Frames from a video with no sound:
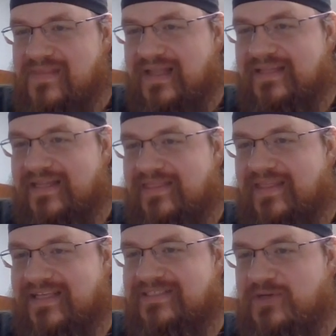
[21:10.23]
I didn't
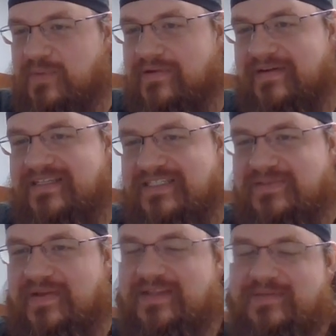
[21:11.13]
think Snoop would grace us
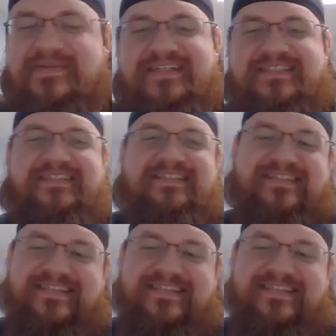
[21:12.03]
with his presence.